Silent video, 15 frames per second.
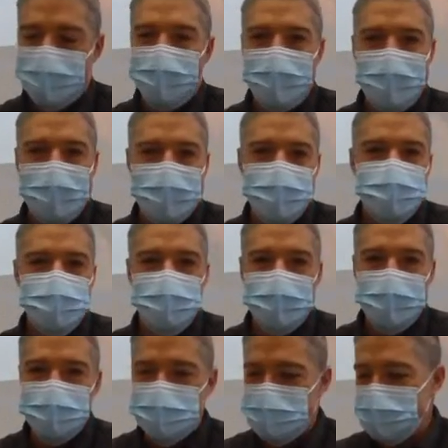Right. So
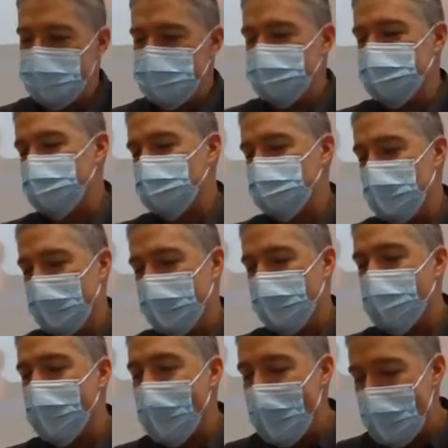there's this big
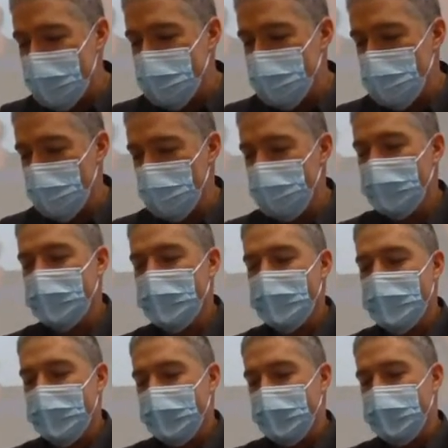crack here.
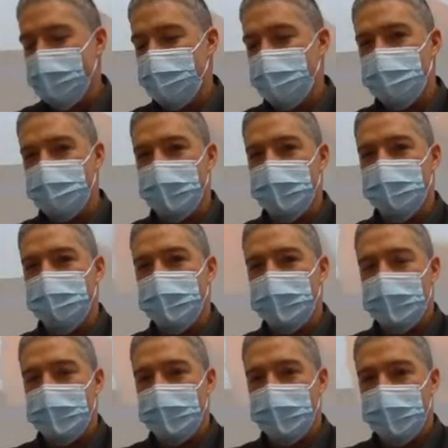and everything
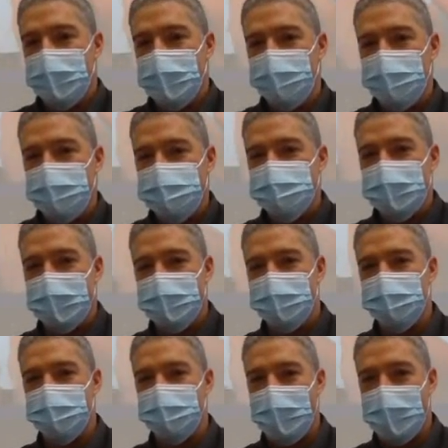on this side
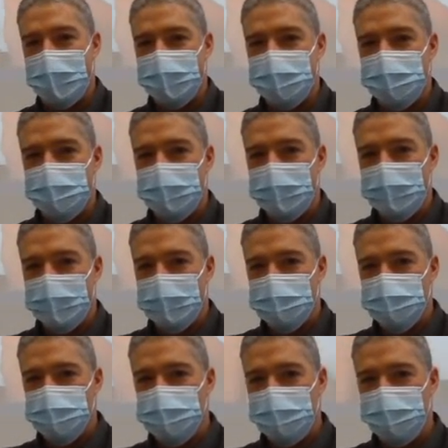of the crack
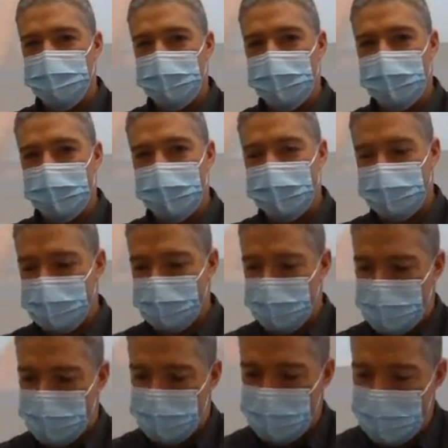shifted like
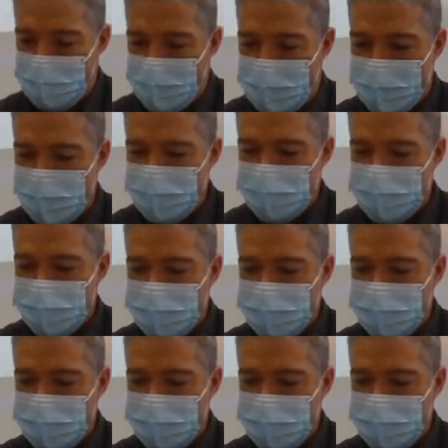this.